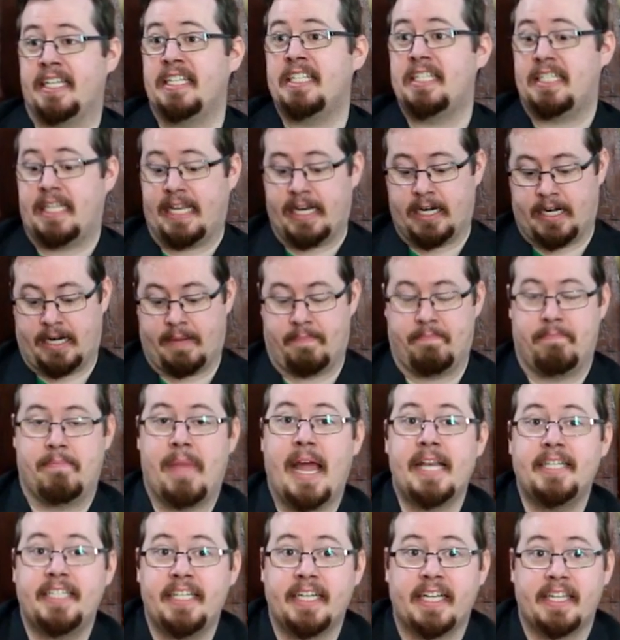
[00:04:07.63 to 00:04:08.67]
Is there a
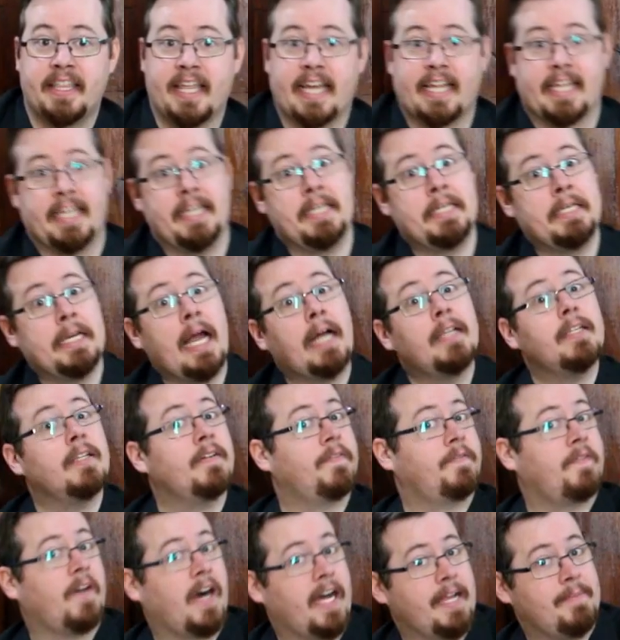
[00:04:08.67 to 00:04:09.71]
magic that can
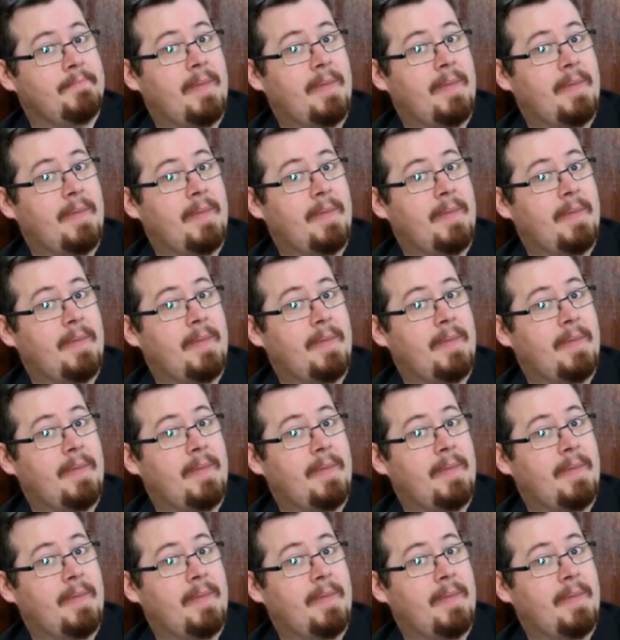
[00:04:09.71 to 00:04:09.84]
nullify